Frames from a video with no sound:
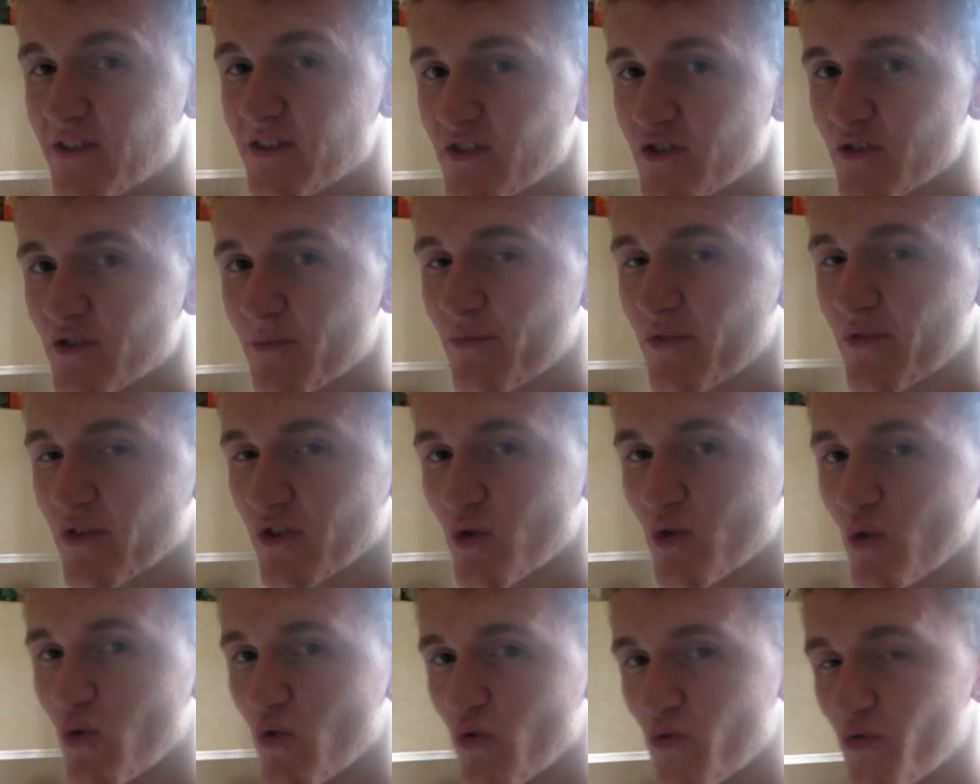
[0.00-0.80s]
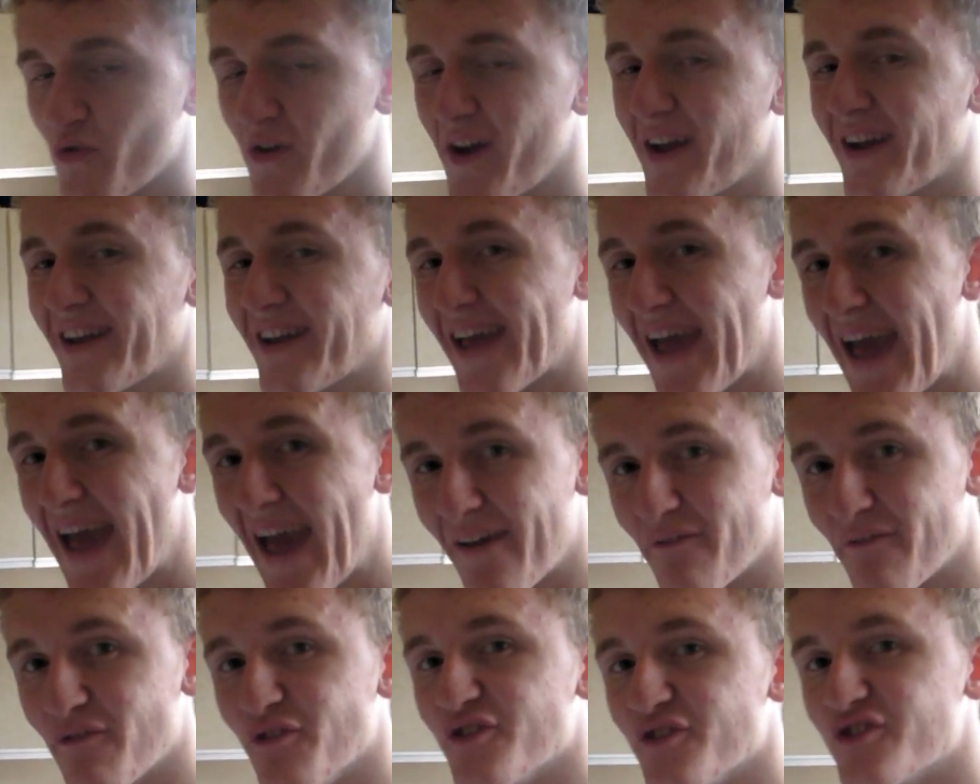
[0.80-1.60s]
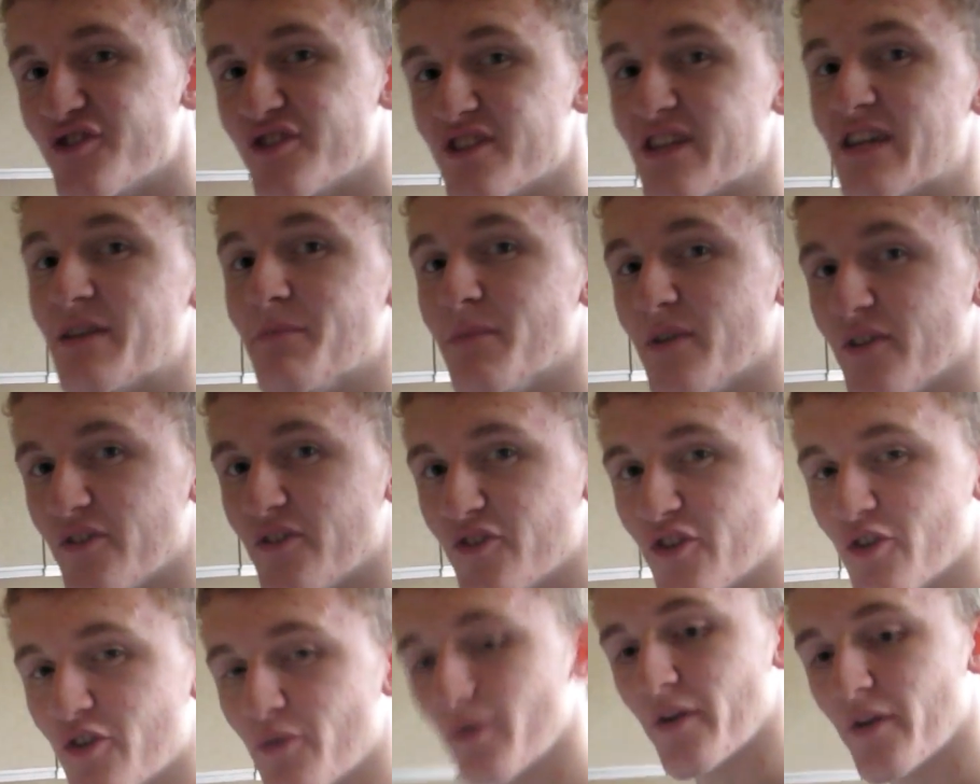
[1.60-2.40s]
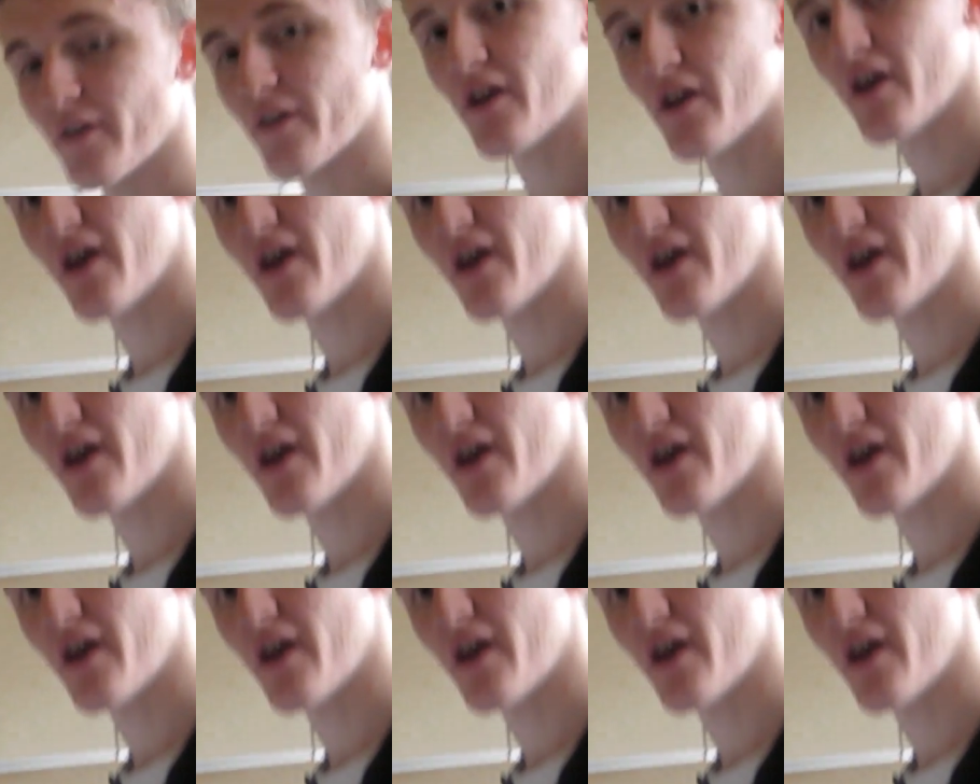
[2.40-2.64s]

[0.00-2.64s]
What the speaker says: something you'll rarely ever see me doing.